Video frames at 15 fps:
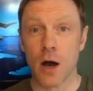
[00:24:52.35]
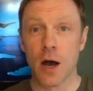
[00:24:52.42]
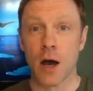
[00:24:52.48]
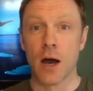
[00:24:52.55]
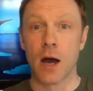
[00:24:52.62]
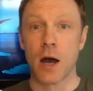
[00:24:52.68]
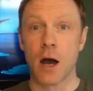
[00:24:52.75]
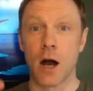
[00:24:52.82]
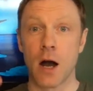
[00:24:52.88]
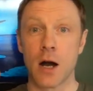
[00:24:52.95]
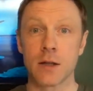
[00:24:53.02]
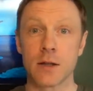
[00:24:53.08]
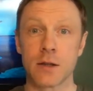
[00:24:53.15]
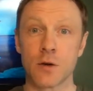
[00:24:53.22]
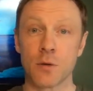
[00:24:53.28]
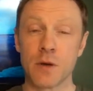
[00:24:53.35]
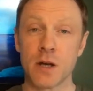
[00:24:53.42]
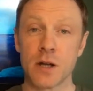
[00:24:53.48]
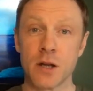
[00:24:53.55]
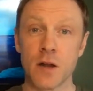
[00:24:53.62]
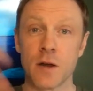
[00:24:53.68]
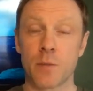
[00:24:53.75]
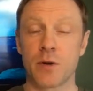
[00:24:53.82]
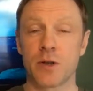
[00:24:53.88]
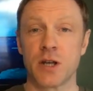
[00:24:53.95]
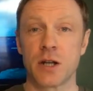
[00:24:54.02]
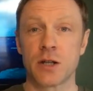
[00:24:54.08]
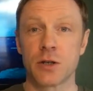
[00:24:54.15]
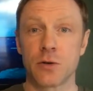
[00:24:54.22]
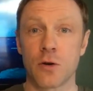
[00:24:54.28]
And there'll be another
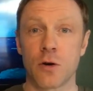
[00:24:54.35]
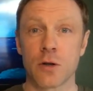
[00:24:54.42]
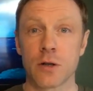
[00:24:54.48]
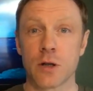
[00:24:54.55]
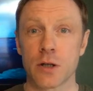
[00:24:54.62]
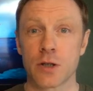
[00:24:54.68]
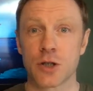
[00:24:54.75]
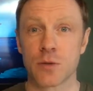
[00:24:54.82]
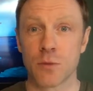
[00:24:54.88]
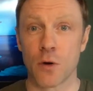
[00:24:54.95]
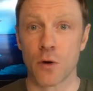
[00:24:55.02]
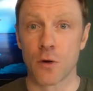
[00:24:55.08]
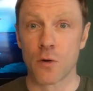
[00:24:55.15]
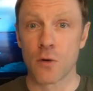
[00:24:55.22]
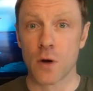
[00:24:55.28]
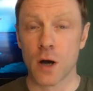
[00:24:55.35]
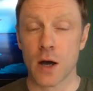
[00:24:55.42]
presenter on tomorrow.